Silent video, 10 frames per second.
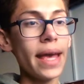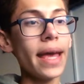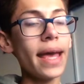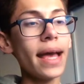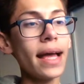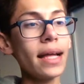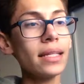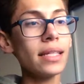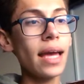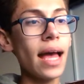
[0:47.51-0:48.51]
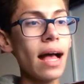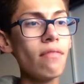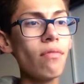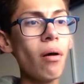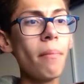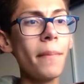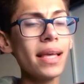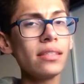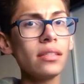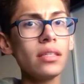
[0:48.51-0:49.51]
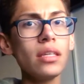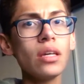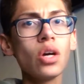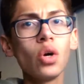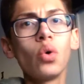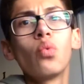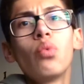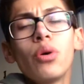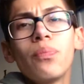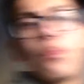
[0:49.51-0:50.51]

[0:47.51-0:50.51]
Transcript: and I have a messy room.